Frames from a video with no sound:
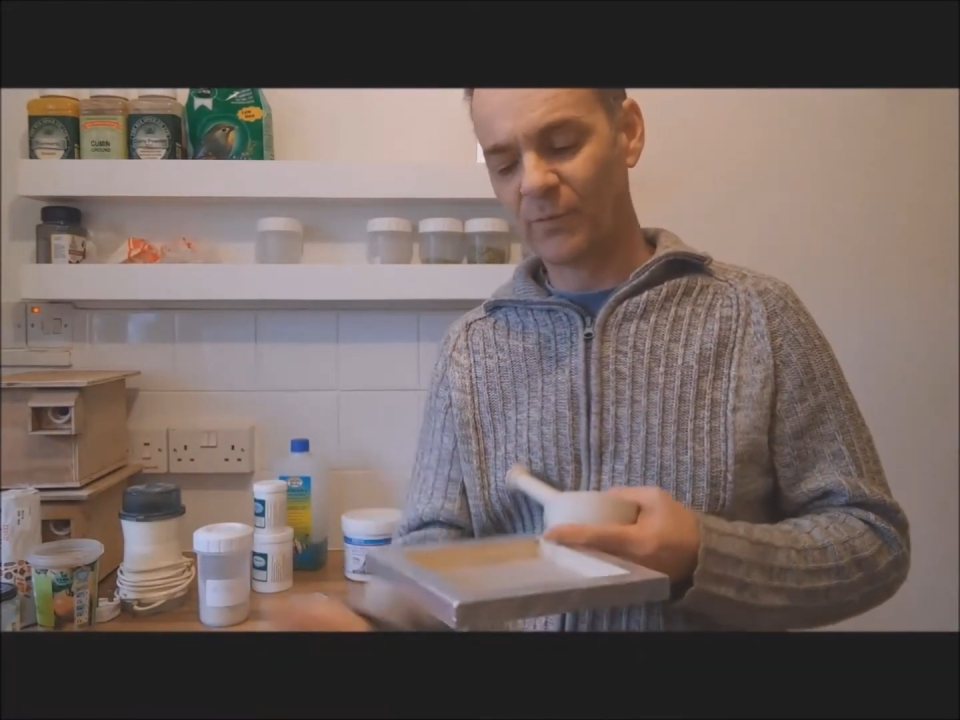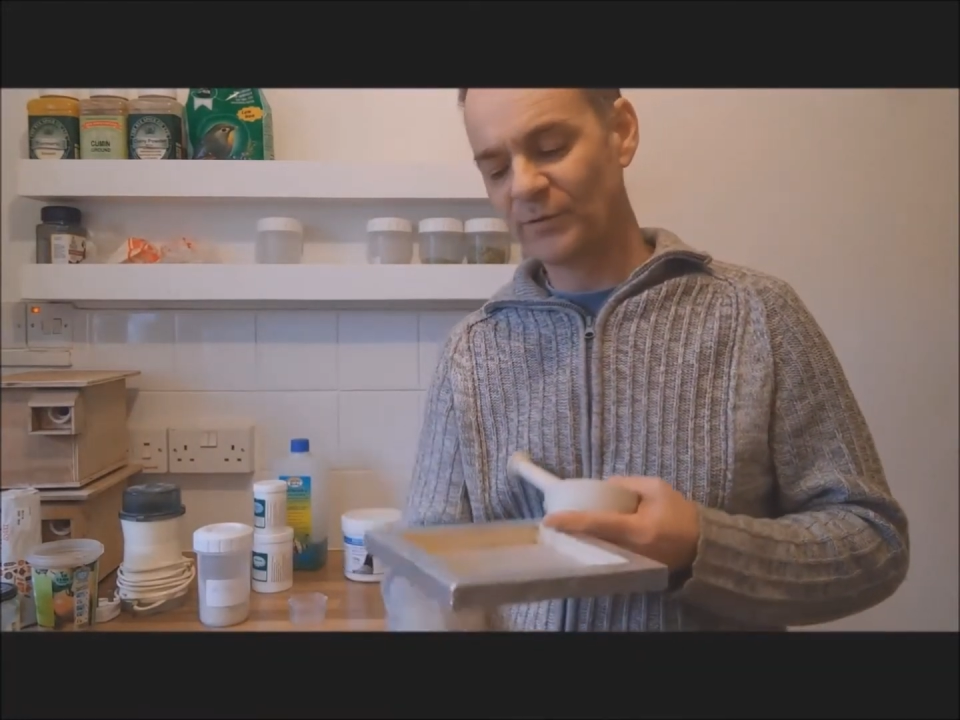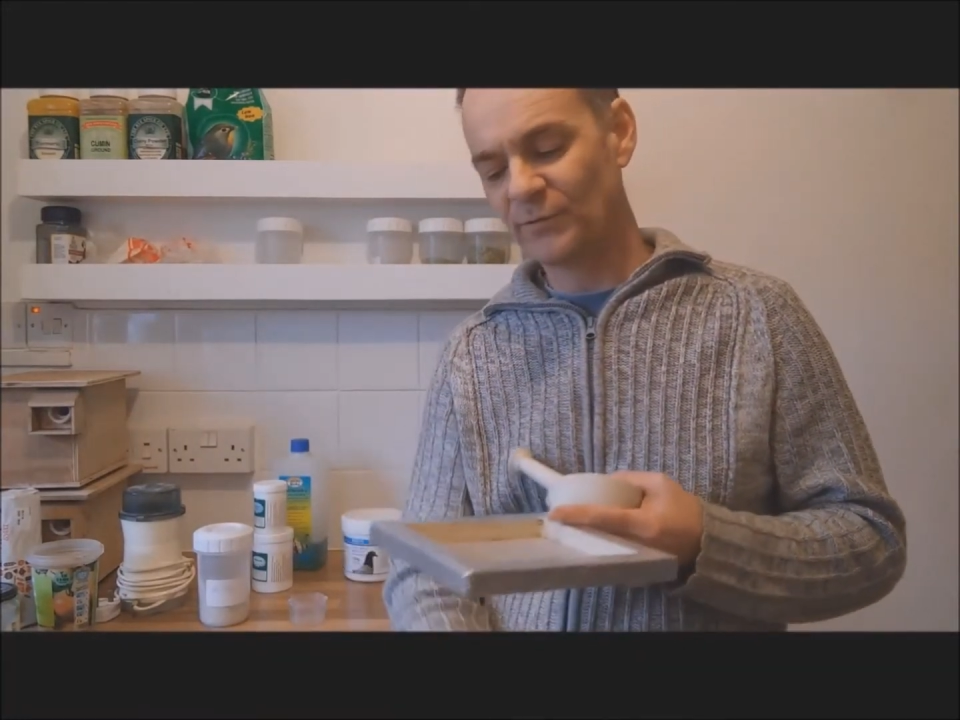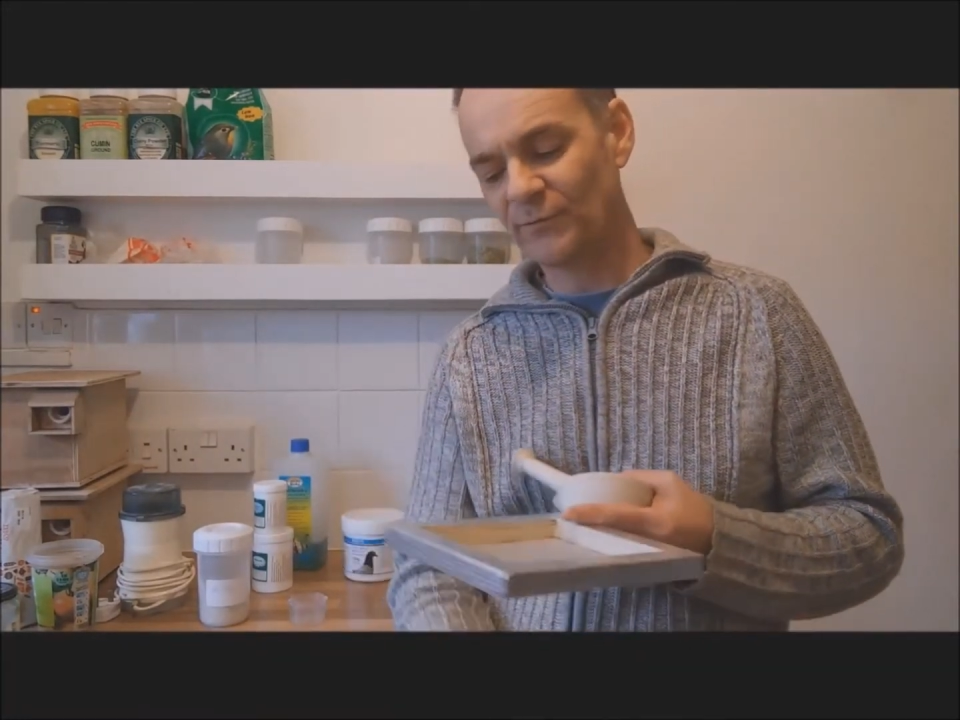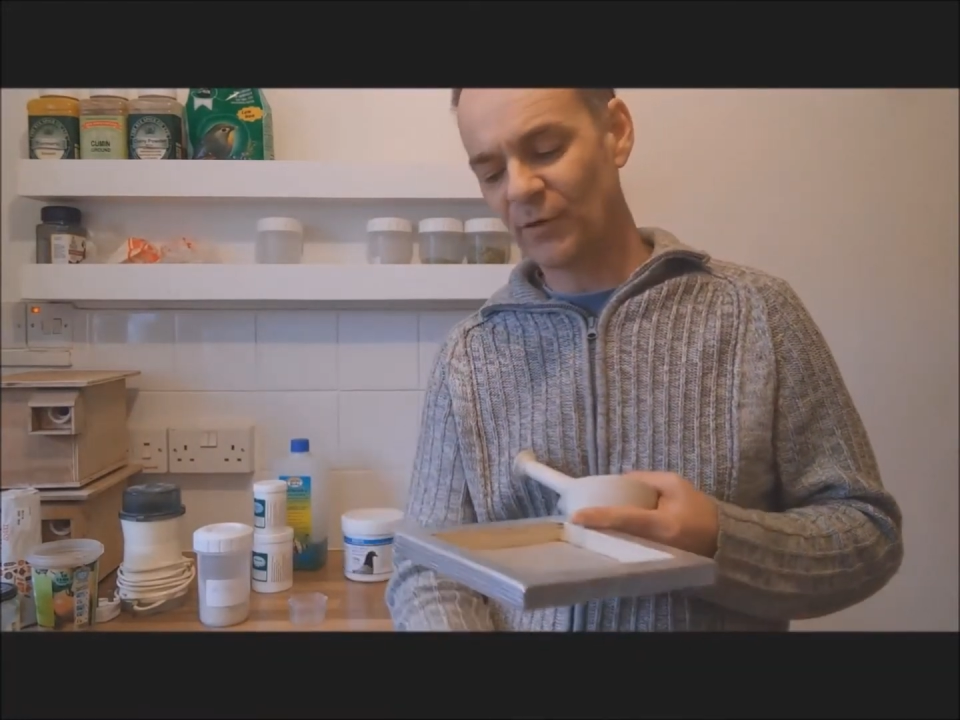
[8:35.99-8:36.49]

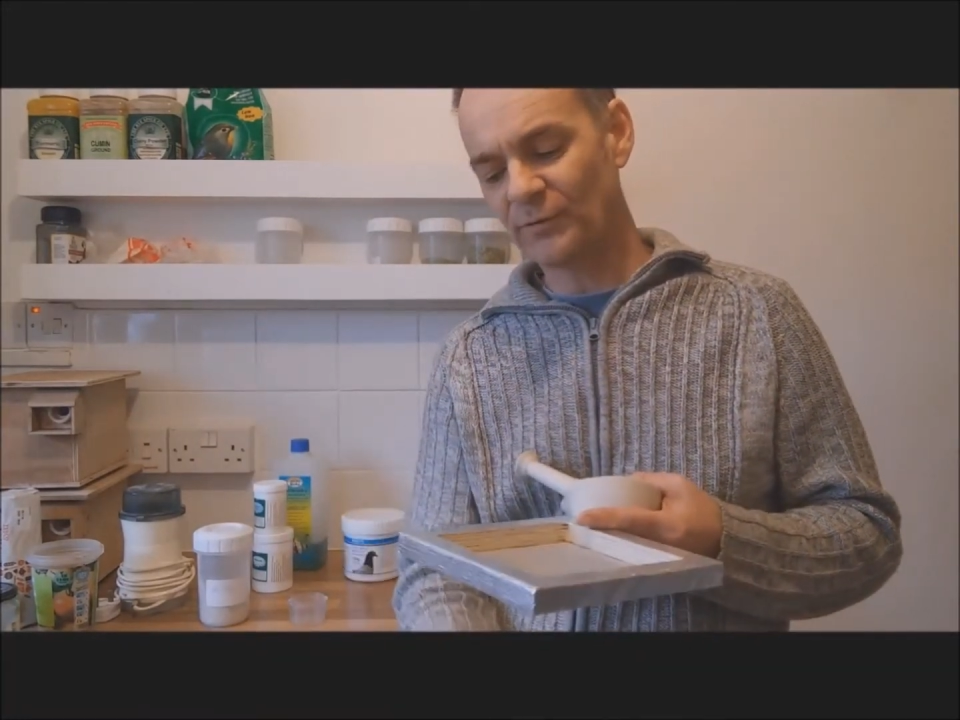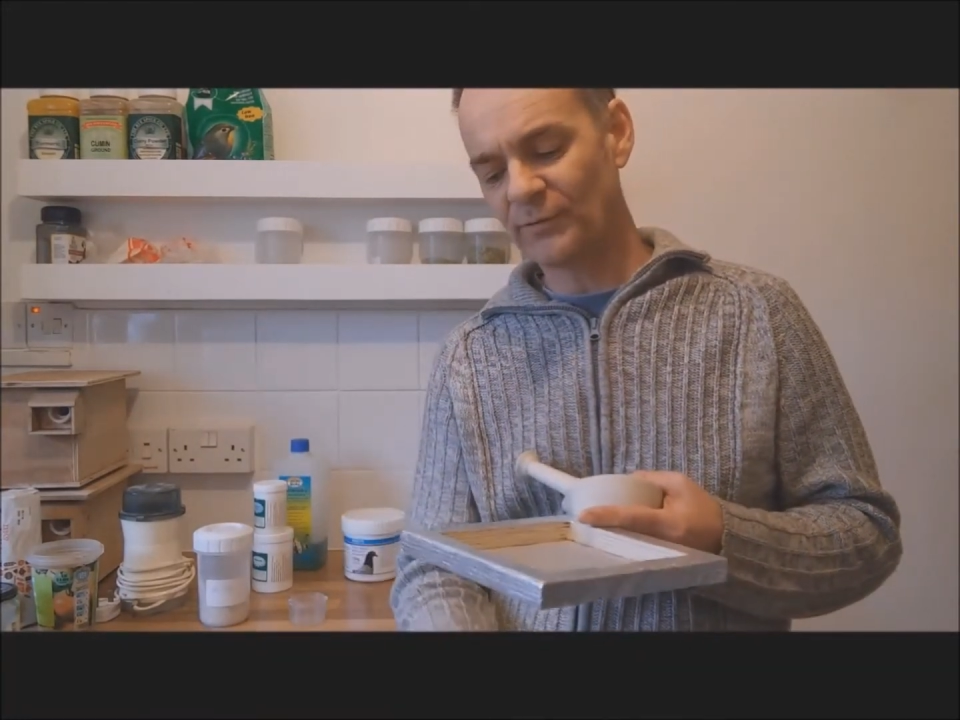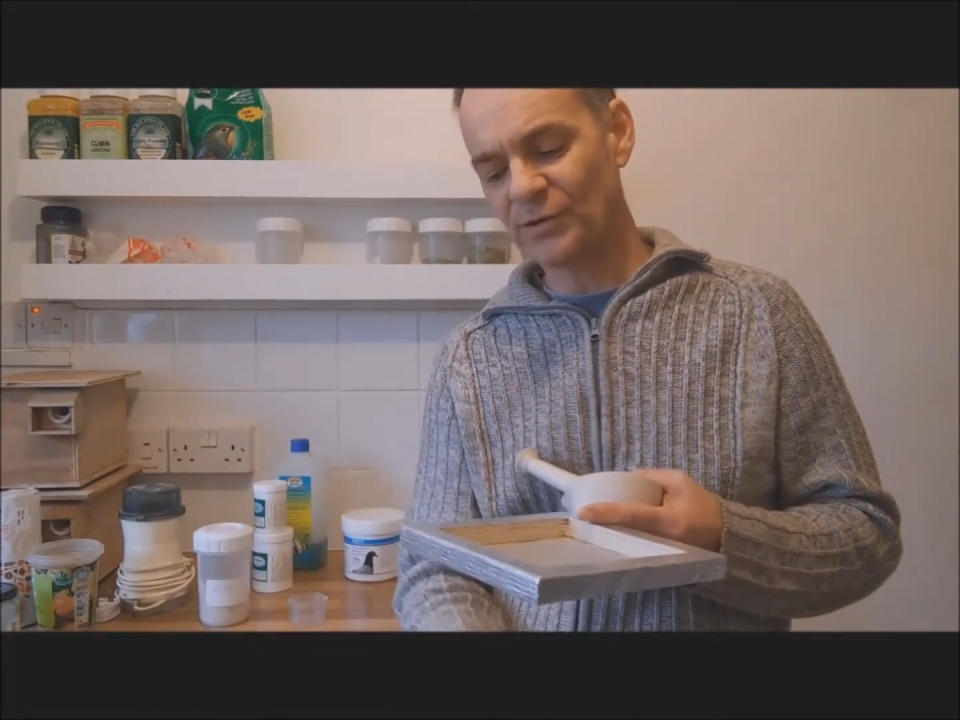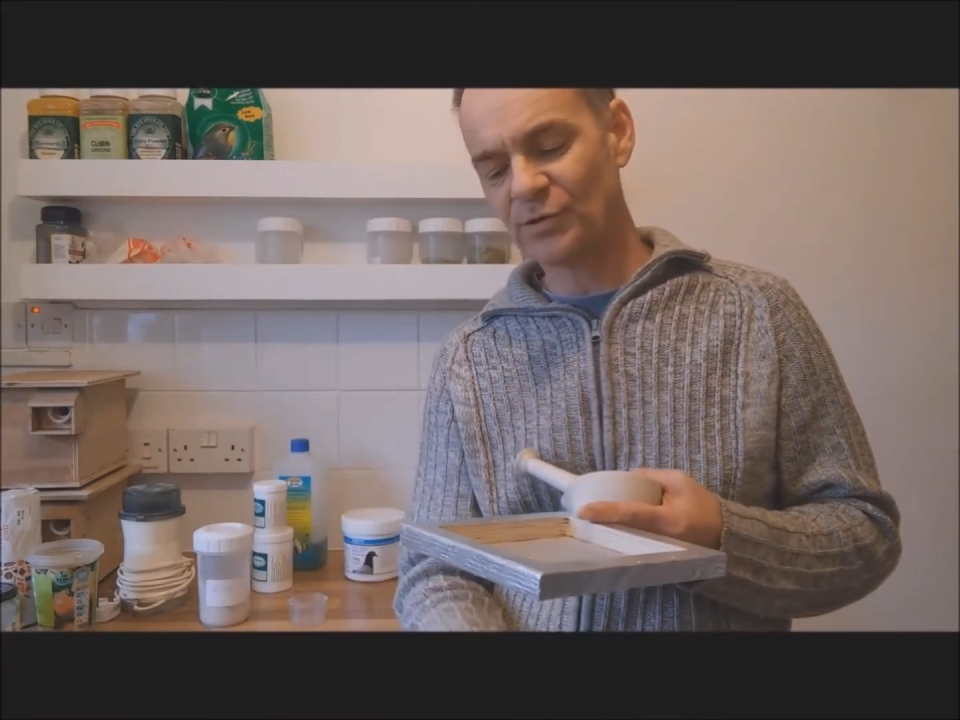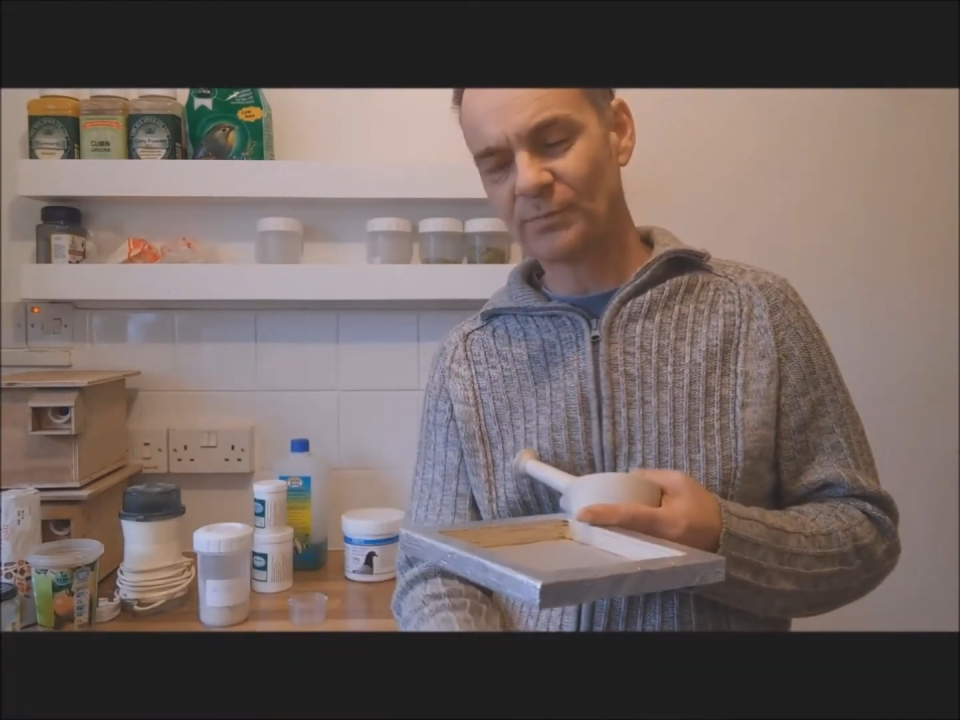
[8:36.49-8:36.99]
When you find it